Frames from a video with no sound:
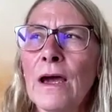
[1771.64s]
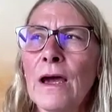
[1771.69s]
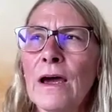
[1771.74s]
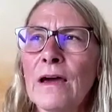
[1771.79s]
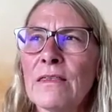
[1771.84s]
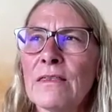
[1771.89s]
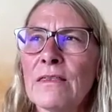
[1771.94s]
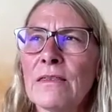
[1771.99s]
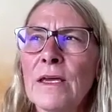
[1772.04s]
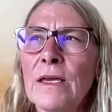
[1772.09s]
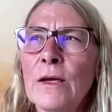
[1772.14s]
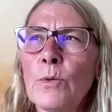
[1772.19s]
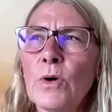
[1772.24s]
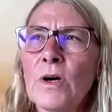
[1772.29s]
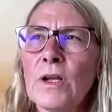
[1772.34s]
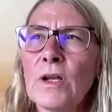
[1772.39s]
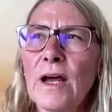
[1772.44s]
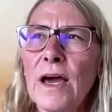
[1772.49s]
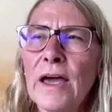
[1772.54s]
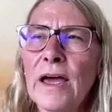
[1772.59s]
I think
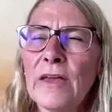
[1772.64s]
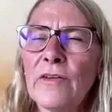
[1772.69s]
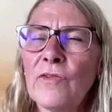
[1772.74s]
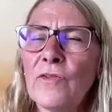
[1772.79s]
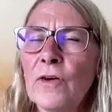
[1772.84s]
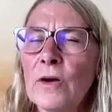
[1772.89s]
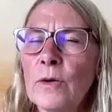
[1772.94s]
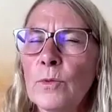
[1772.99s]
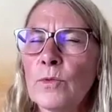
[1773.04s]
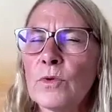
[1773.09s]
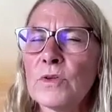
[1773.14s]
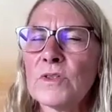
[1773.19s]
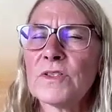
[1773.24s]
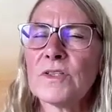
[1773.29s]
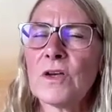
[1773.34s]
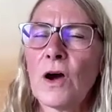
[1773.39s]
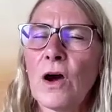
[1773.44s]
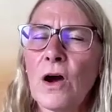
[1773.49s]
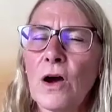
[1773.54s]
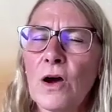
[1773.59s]
what I felt
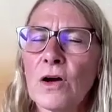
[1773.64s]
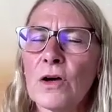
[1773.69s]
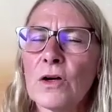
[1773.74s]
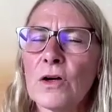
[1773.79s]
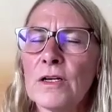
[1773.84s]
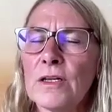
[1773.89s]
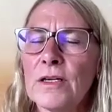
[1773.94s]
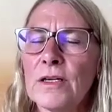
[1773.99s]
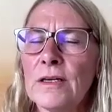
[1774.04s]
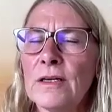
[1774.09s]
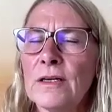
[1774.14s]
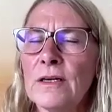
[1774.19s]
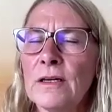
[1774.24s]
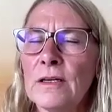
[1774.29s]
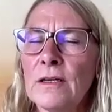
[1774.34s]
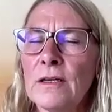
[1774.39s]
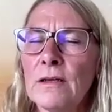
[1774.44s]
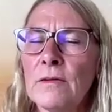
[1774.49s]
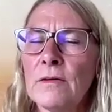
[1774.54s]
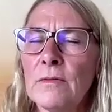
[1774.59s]
was hard
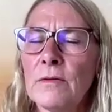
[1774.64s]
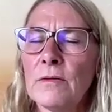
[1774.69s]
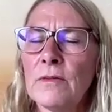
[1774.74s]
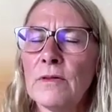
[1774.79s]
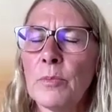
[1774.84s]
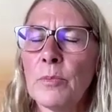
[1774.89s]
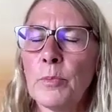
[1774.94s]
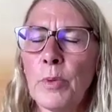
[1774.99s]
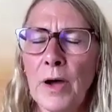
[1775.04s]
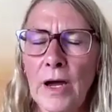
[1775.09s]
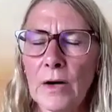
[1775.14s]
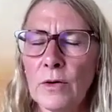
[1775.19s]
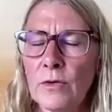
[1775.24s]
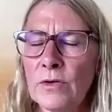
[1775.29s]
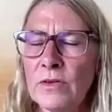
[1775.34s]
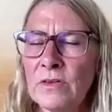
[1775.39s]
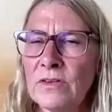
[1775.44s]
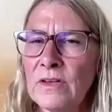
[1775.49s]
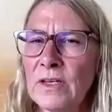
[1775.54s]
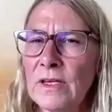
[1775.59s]
in the
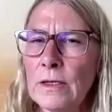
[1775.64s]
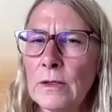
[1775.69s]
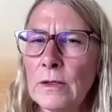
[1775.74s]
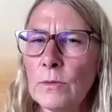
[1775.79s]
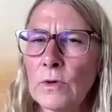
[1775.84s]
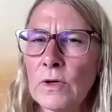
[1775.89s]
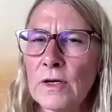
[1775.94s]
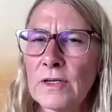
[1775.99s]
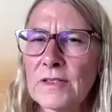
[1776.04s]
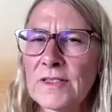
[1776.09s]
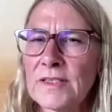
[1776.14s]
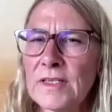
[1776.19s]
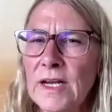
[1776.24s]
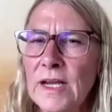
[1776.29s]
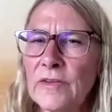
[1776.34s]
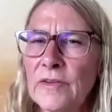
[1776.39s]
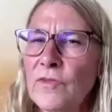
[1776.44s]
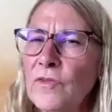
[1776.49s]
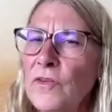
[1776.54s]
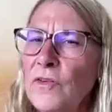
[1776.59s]
parenting was that
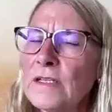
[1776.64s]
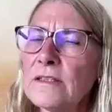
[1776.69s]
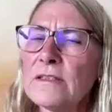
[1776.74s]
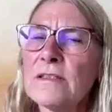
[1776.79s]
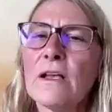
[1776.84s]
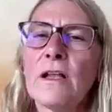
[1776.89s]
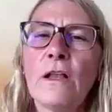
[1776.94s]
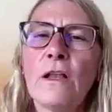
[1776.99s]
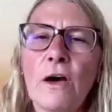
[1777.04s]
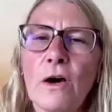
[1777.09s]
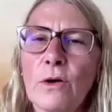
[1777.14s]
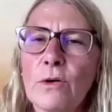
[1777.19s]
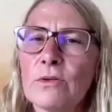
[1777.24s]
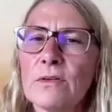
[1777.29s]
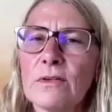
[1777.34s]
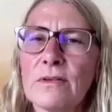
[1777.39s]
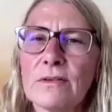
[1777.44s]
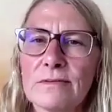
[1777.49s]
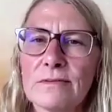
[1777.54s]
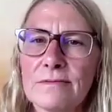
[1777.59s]
I felt
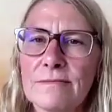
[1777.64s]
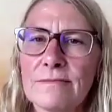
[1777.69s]
alone.